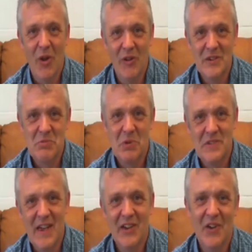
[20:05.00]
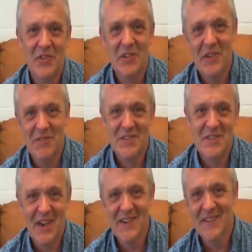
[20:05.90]
bollocks, what's that got to do with
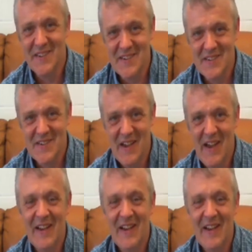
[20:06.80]
science?